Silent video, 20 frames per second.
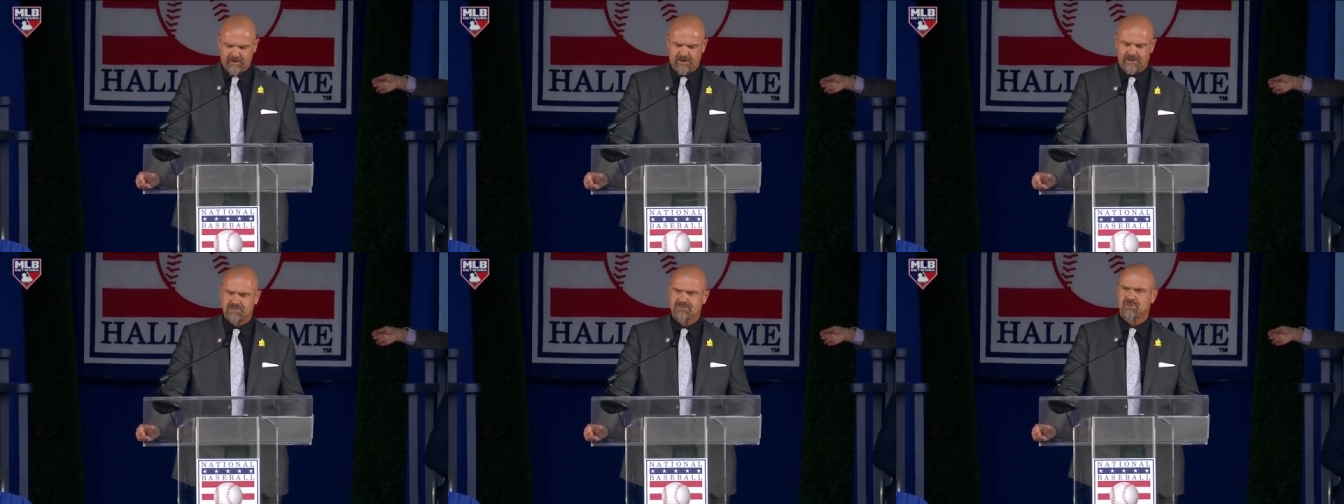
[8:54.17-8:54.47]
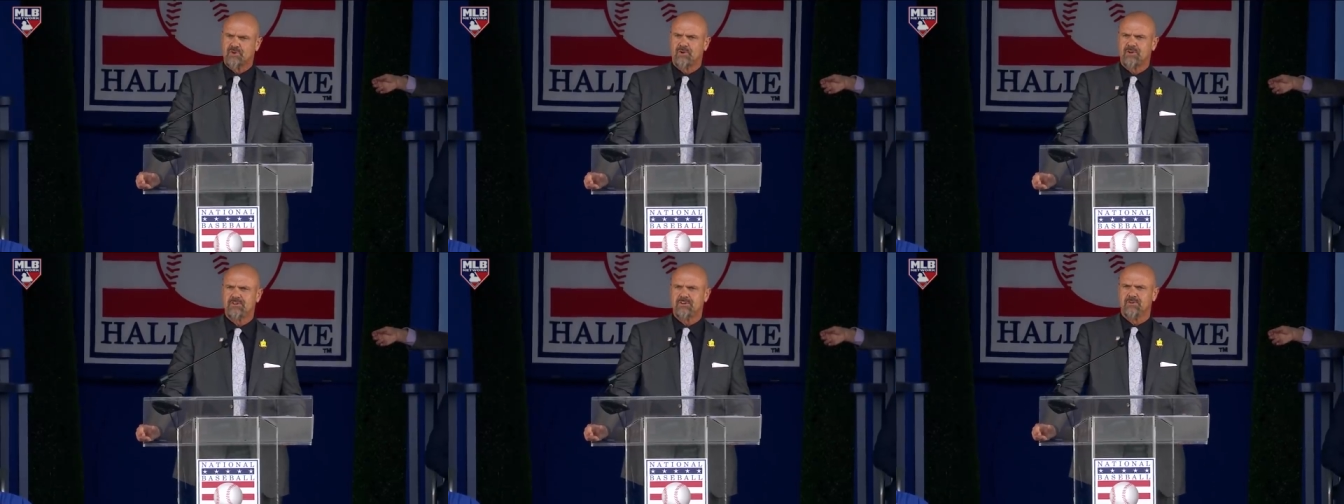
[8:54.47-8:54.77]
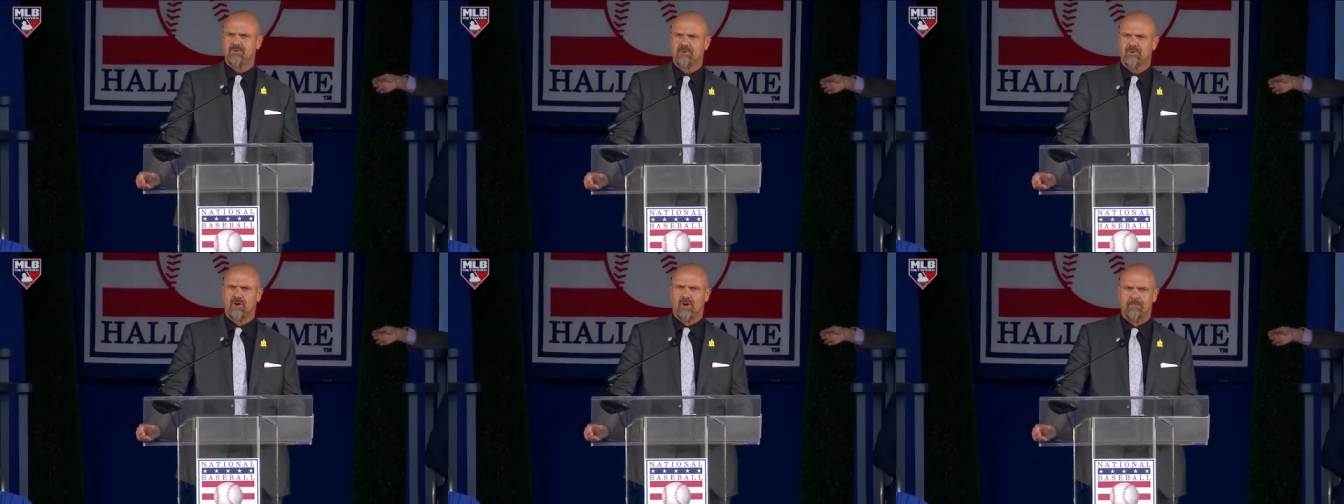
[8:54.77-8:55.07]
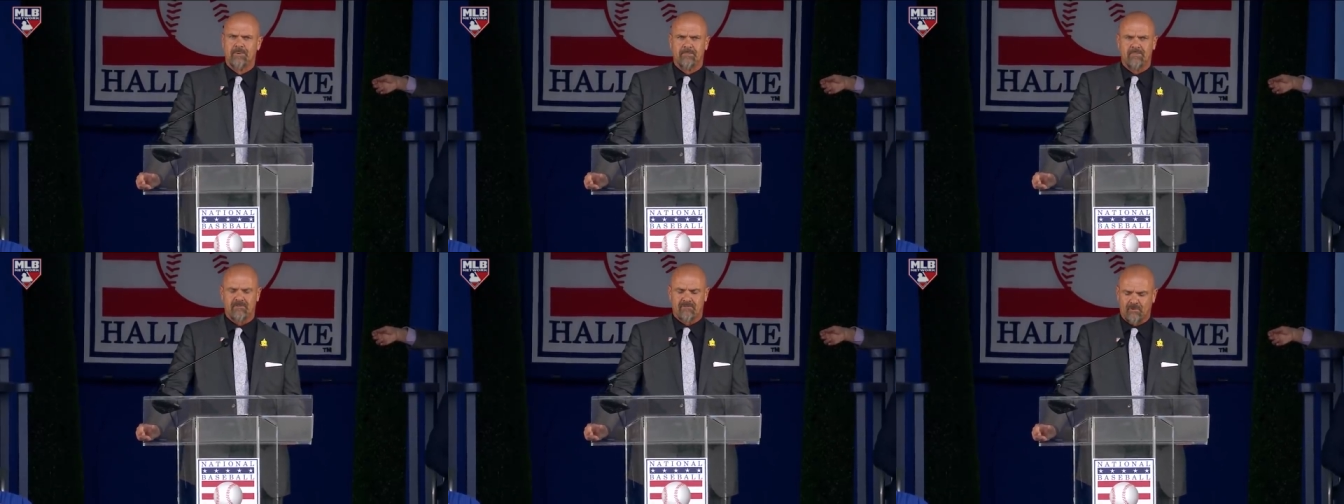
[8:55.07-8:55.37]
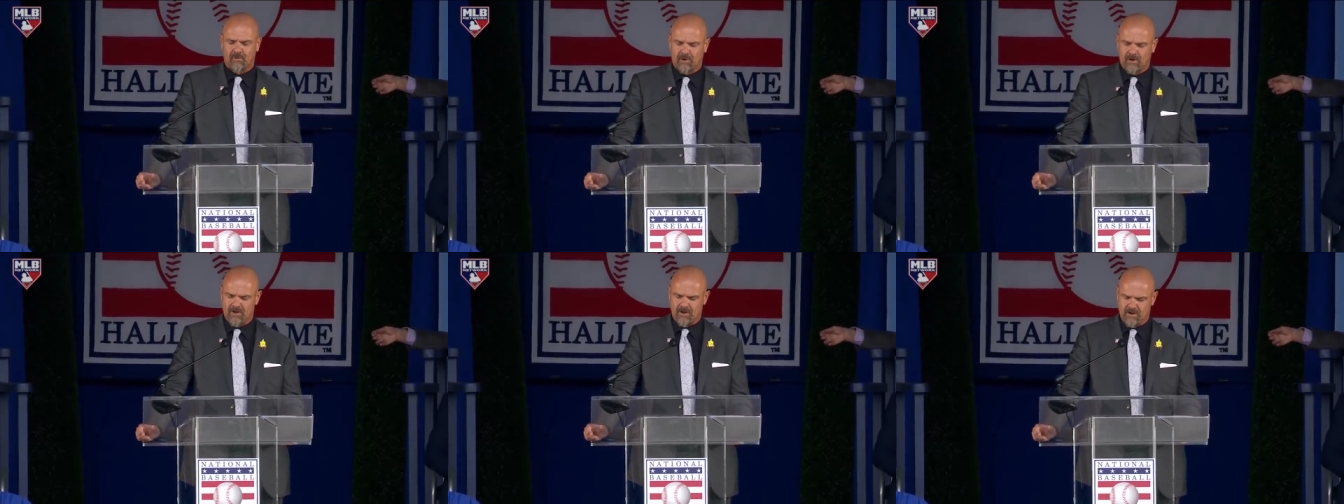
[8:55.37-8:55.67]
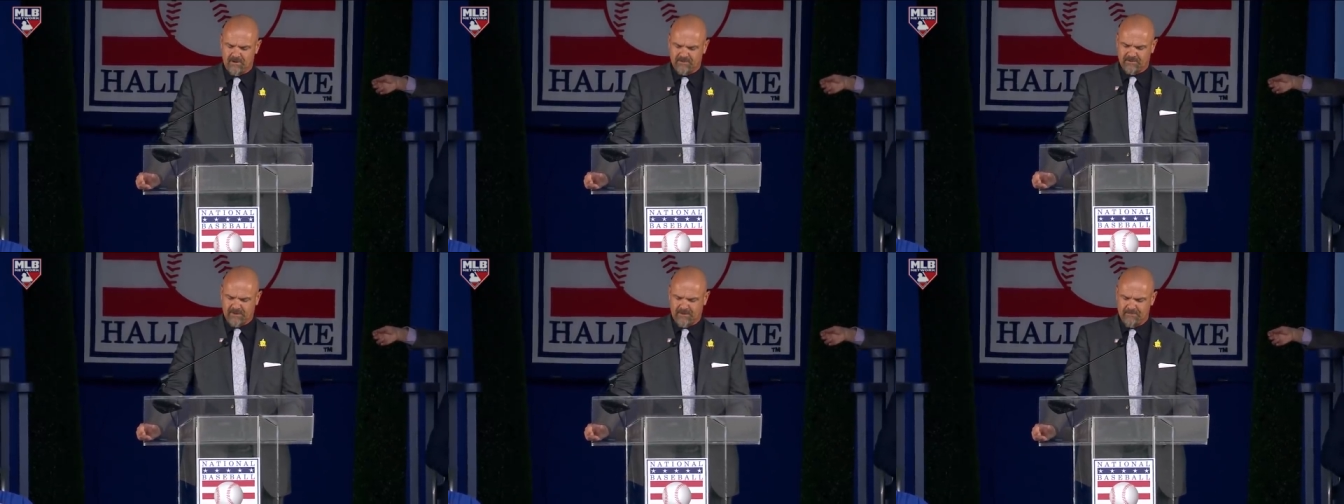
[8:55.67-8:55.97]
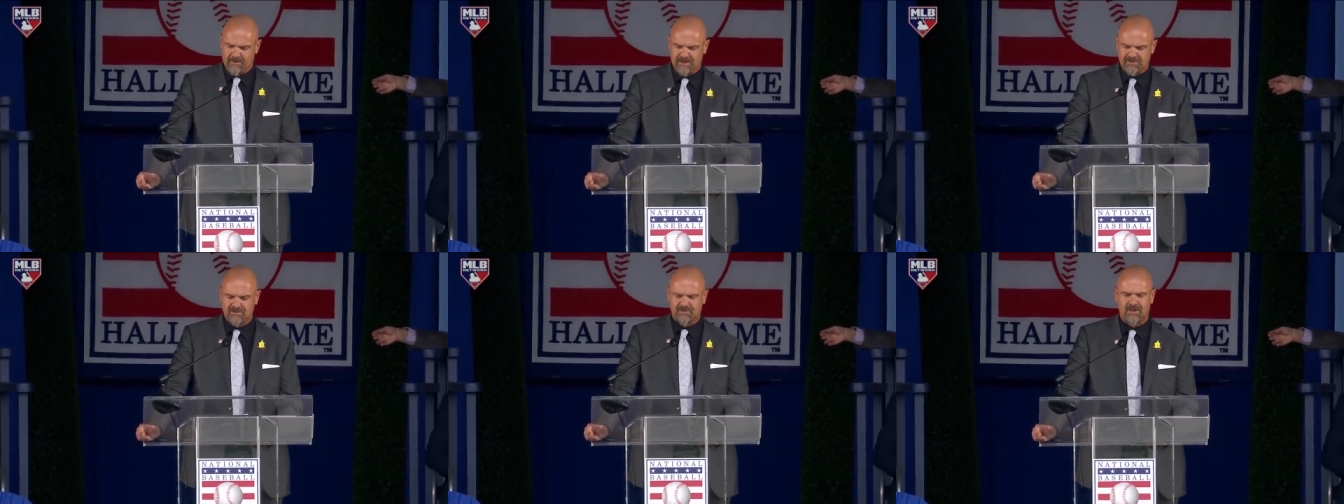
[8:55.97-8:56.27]
I join you in hoping before long that
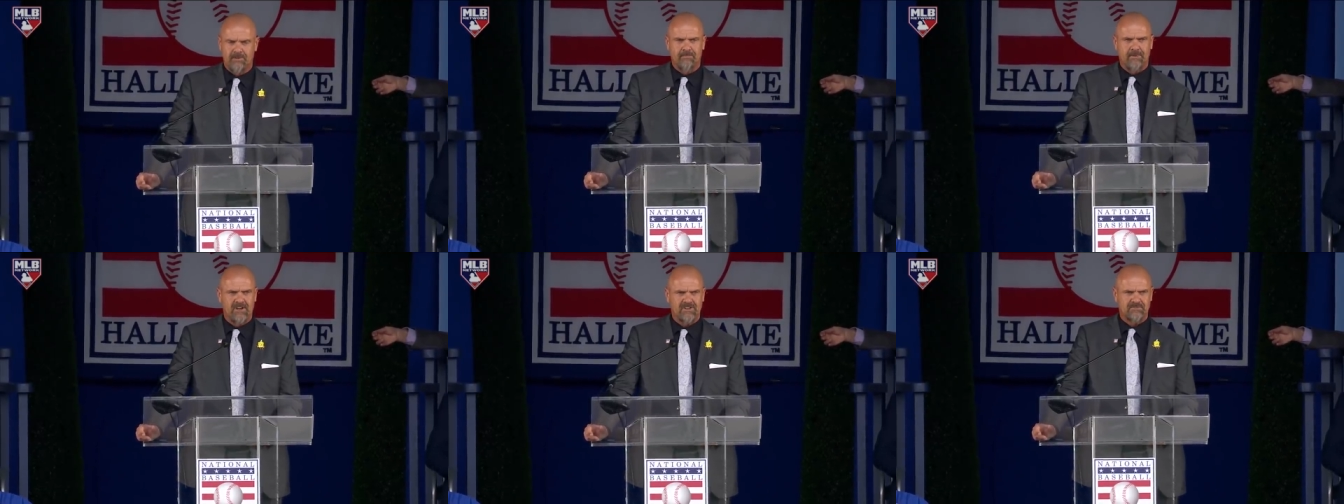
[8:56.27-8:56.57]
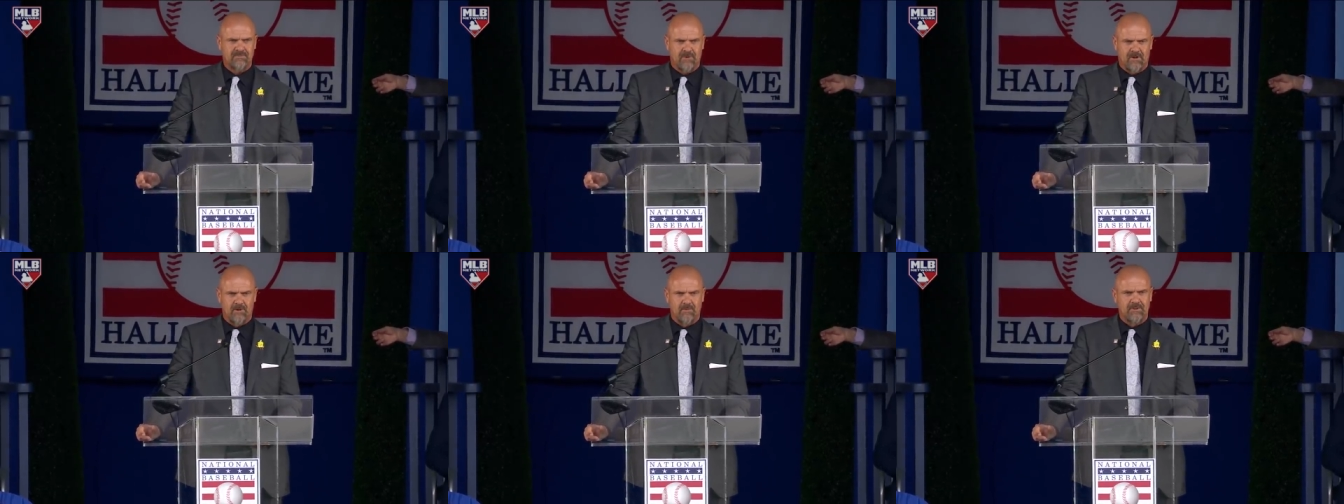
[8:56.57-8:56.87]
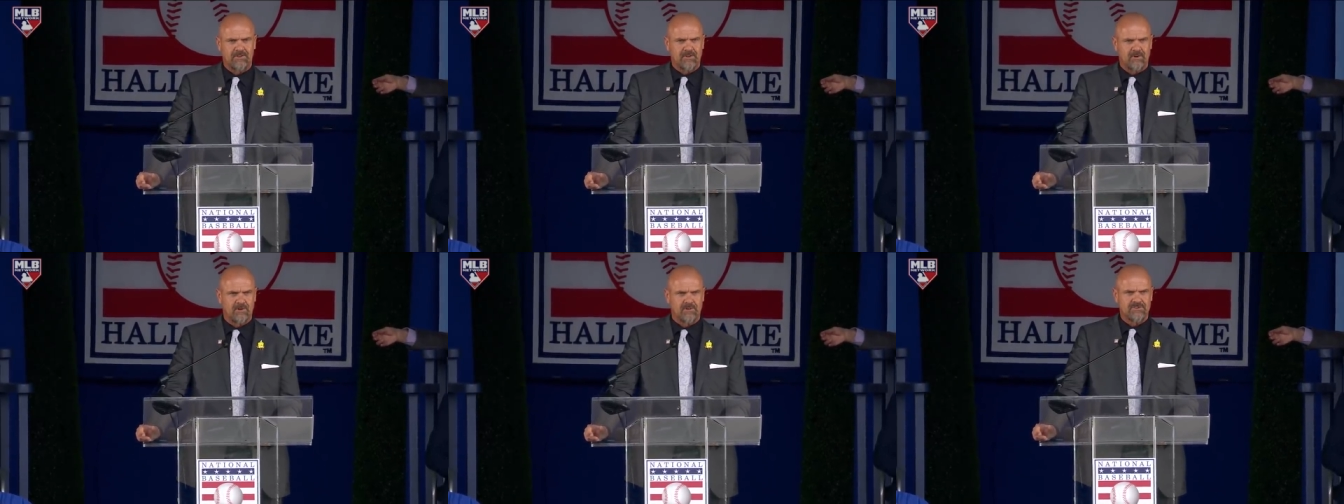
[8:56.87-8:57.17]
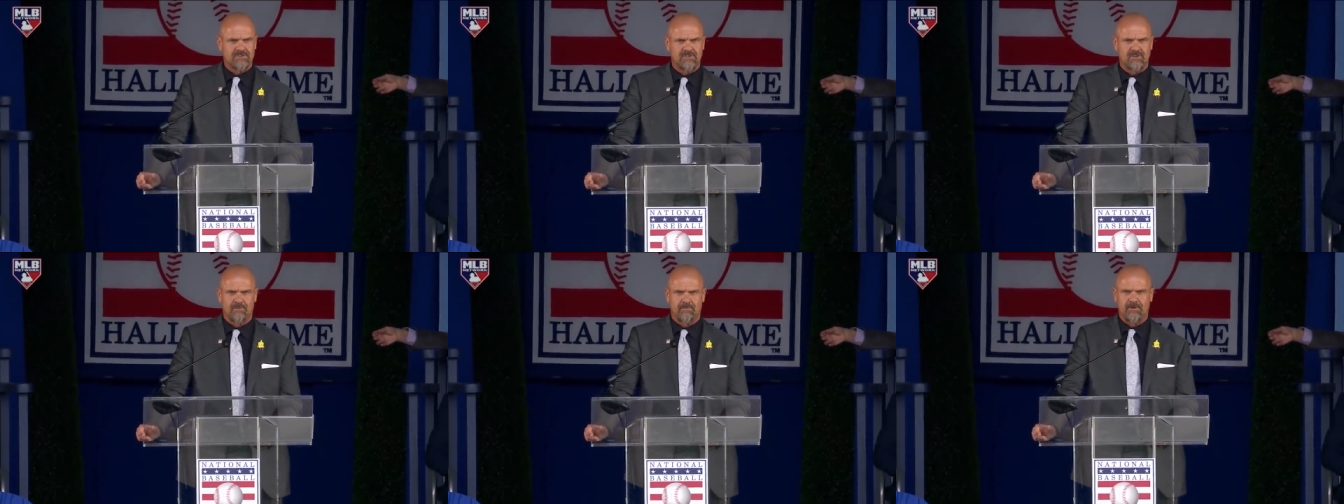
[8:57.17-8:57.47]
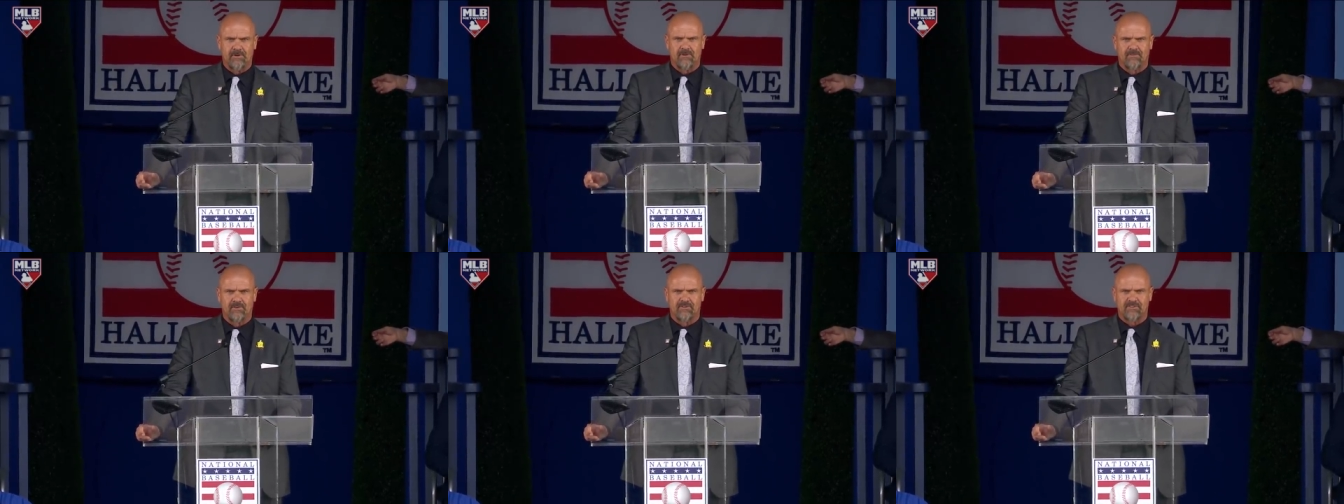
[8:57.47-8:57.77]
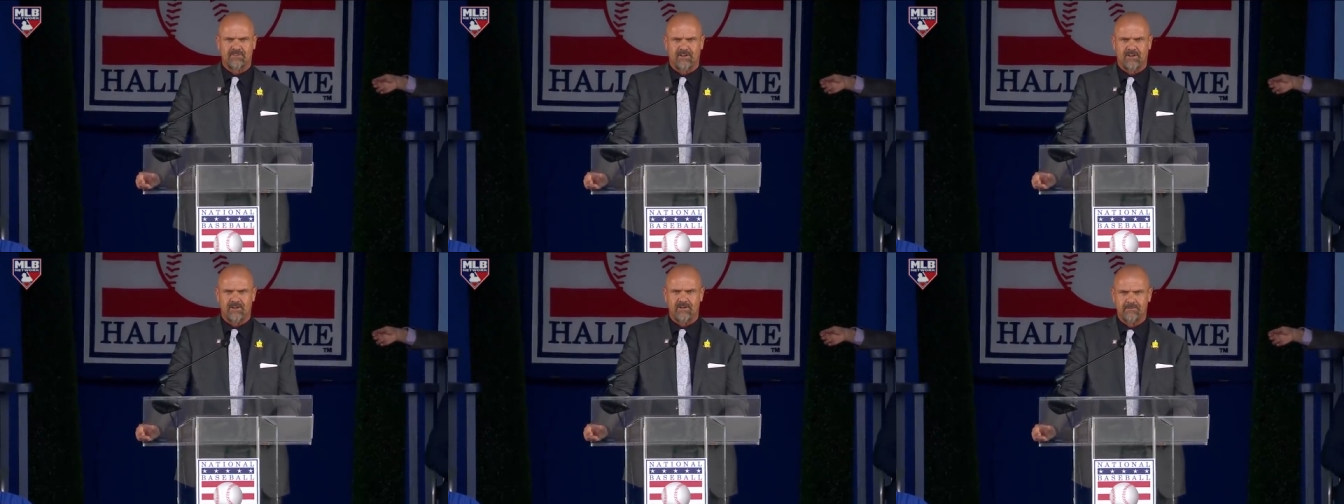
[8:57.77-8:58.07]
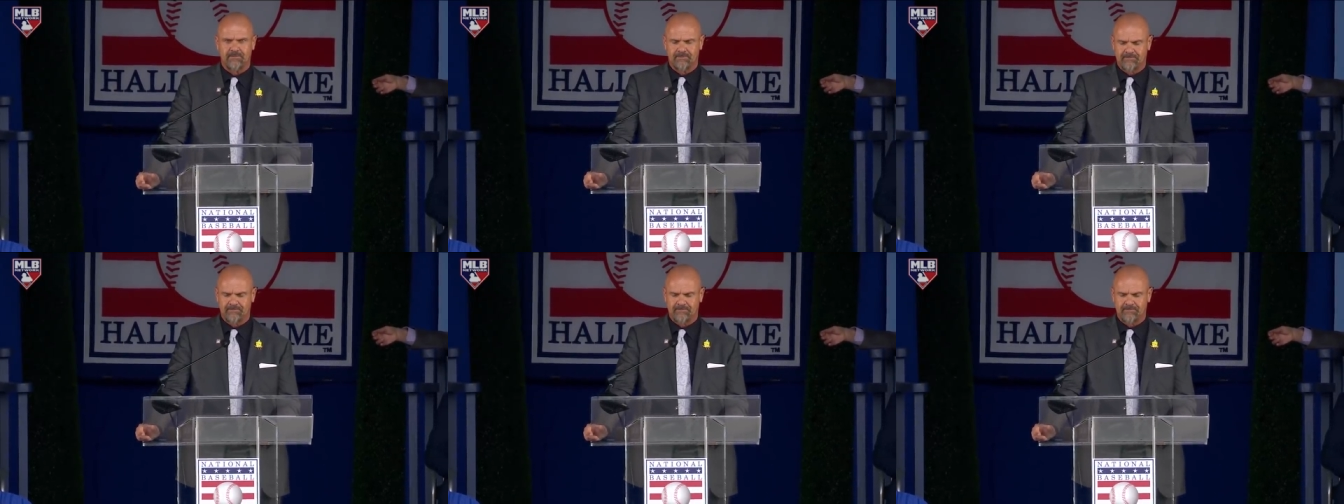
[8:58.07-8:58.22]
Major League Baseball returns to your beautiful city.